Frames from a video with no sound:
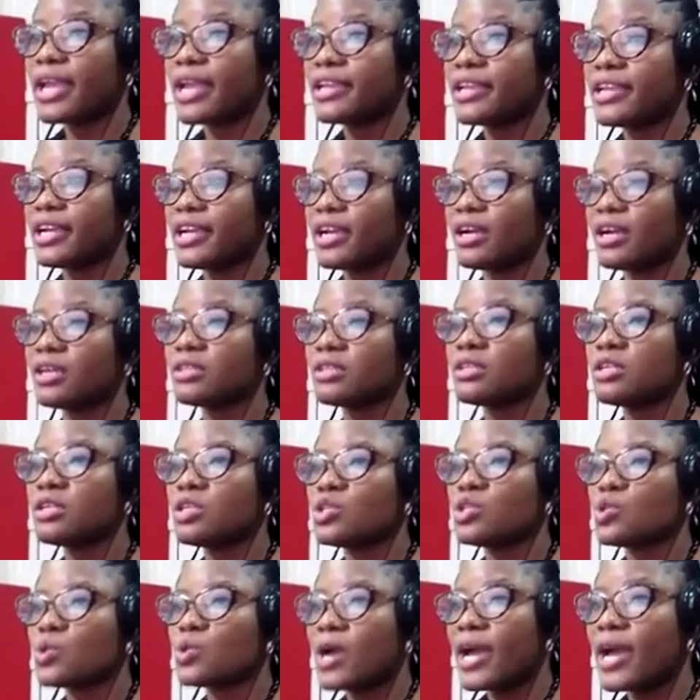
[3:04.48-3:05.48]
Kenya
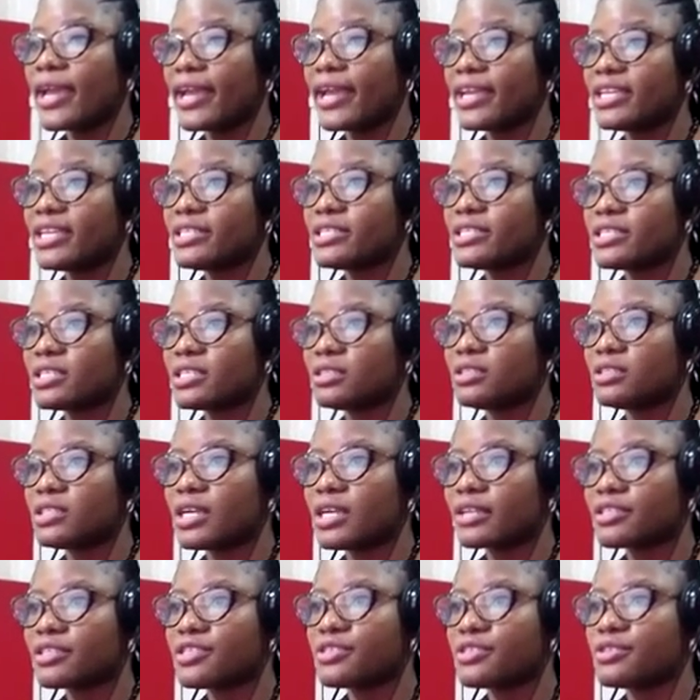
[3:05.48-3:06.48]
to hire Indian
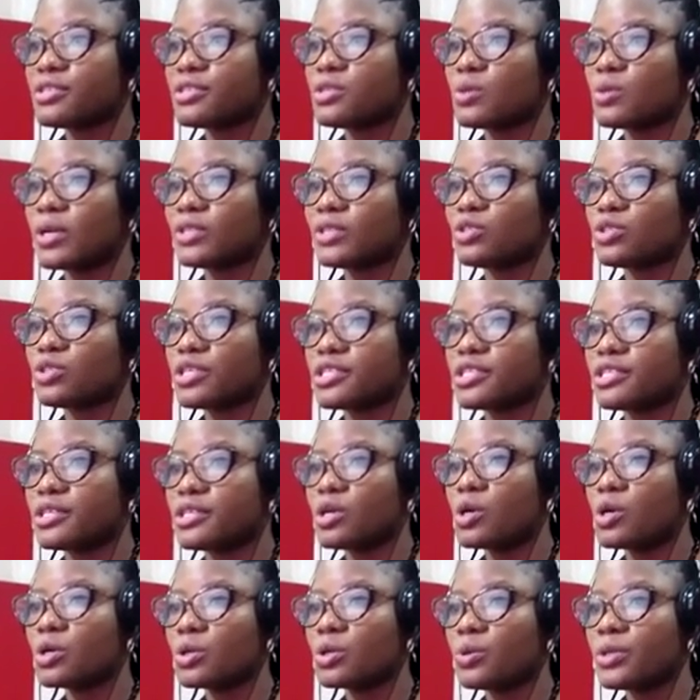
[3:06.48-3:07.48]
doctors to address
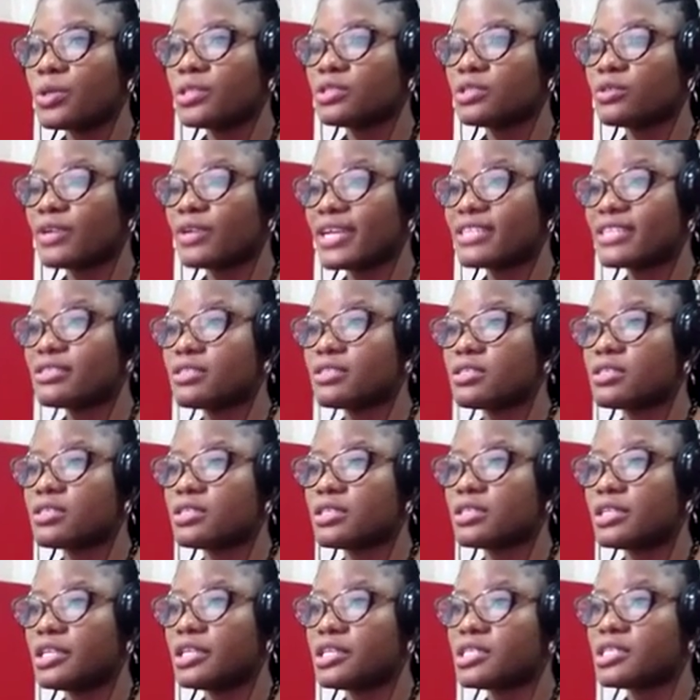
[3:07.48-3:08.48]
the ongoing
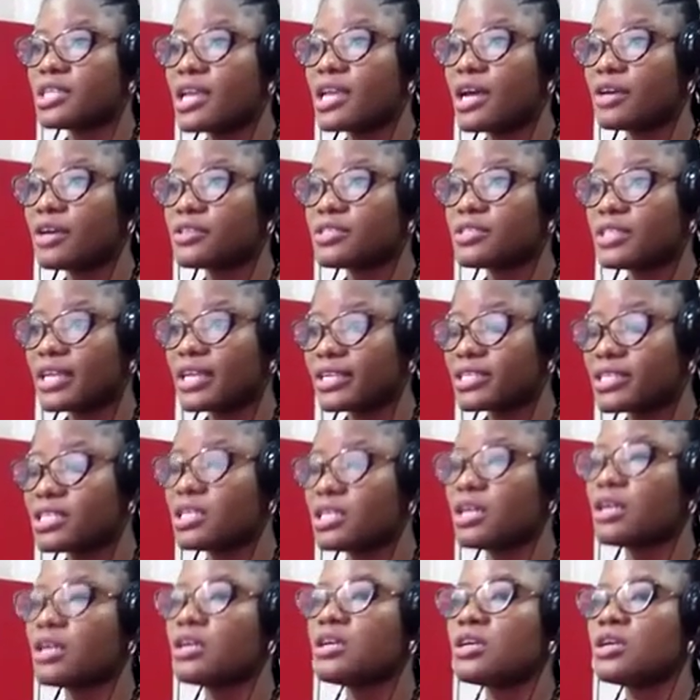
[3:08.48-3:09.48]
crisis in its health
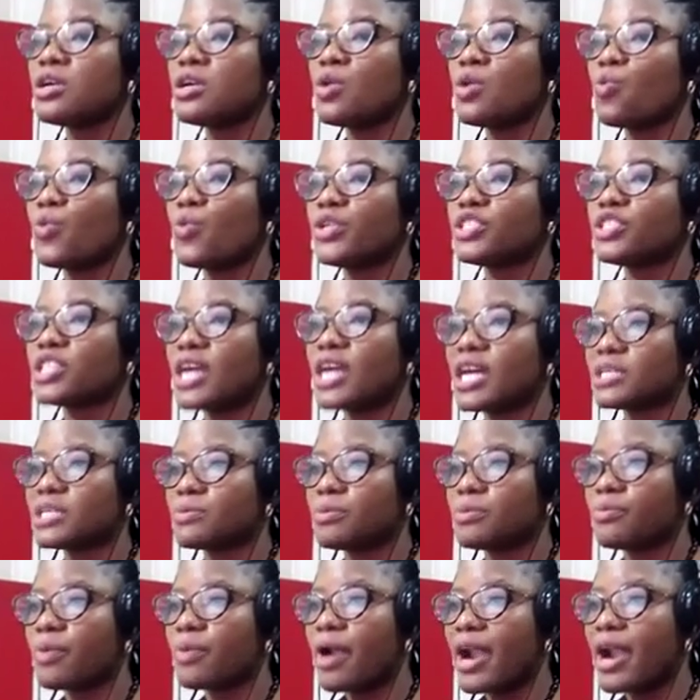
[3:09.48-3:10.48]
sector, which
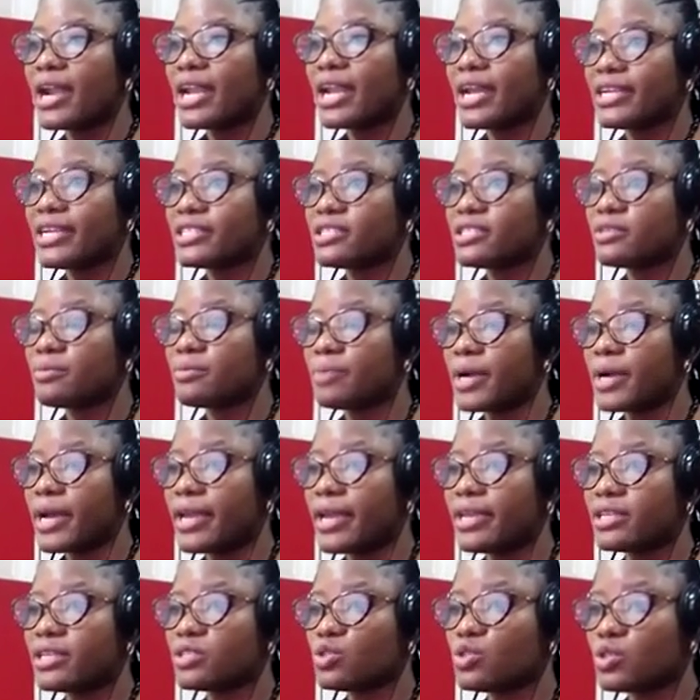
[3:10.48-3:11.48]
has been paralyzed
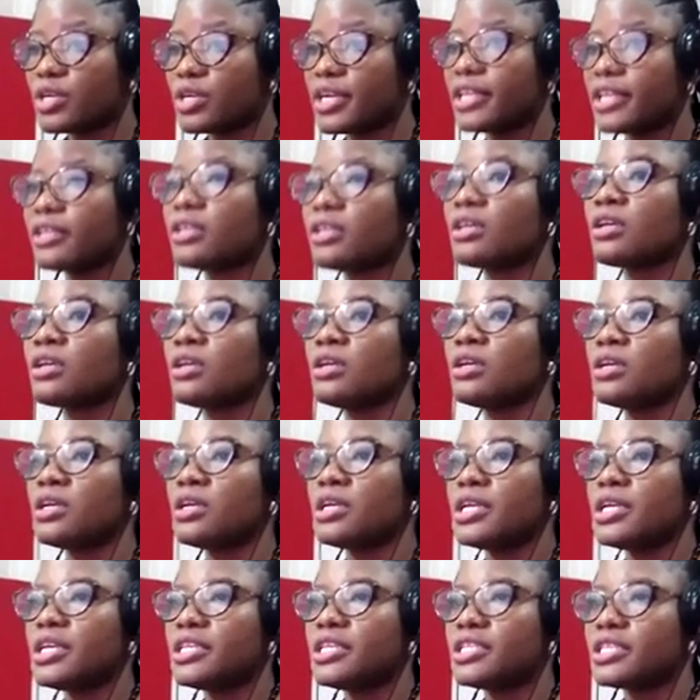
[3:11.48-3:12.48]
by a strike.
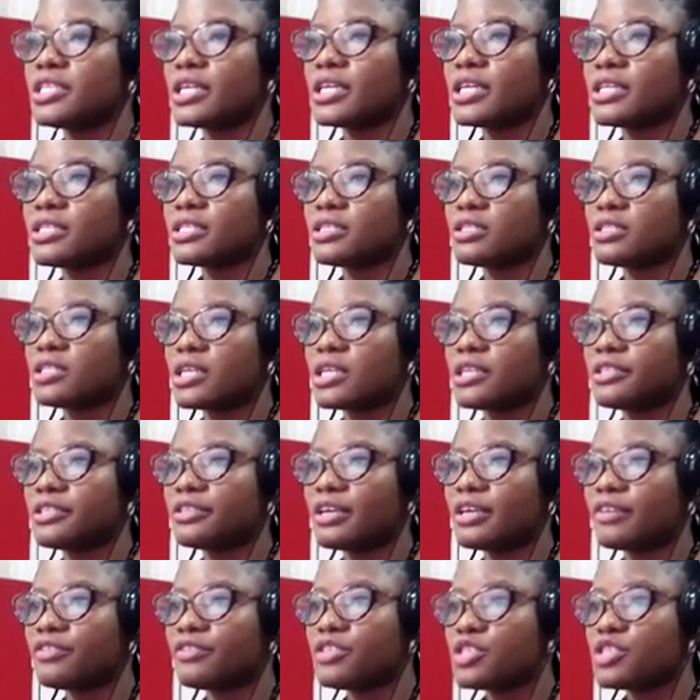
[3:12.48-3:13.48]
India's
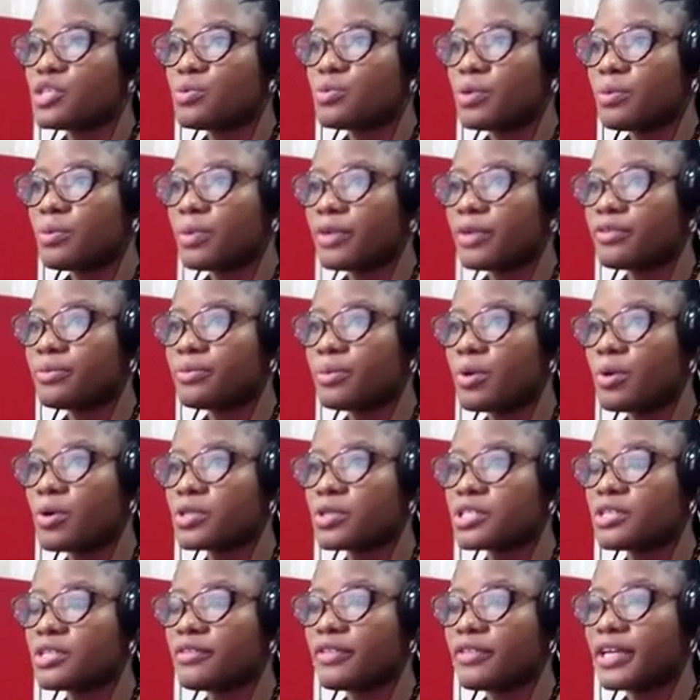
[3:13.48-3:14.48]
Telegraph newspaper
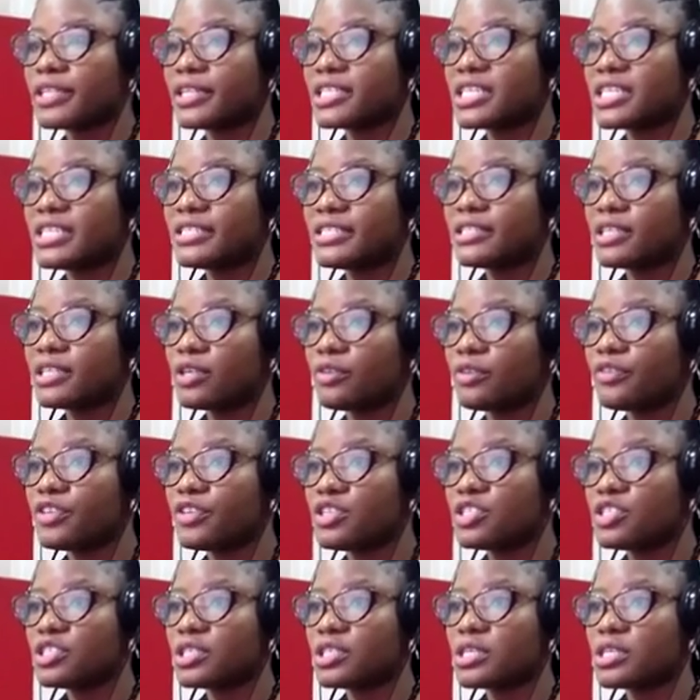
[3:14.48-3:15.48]
reports that Indian
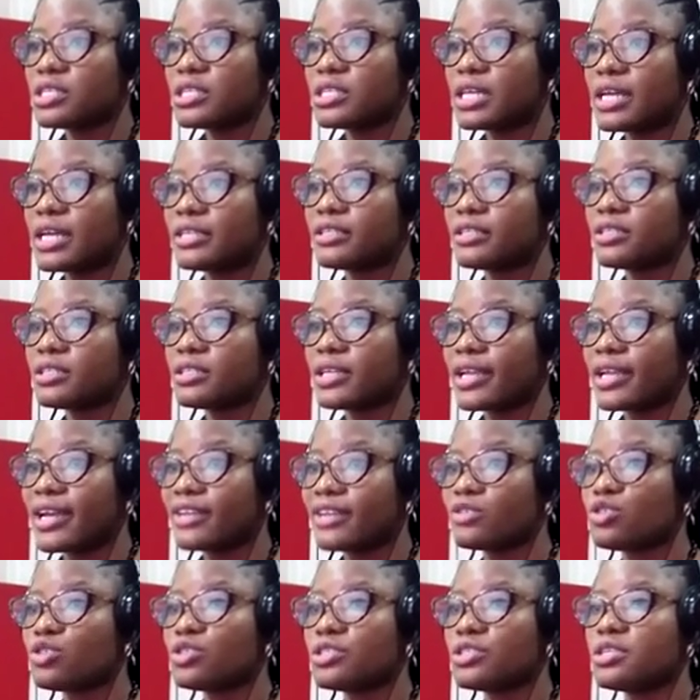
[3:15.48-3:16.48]
officials said the
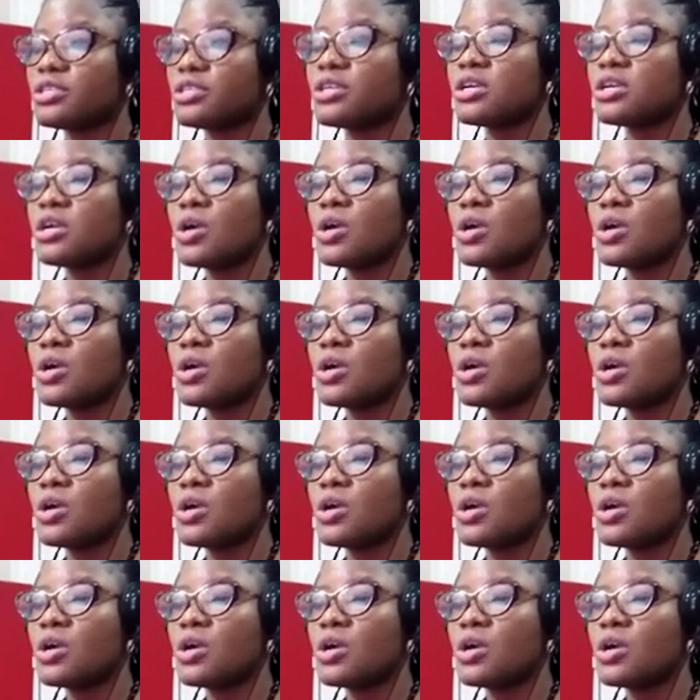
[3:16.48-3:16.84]
country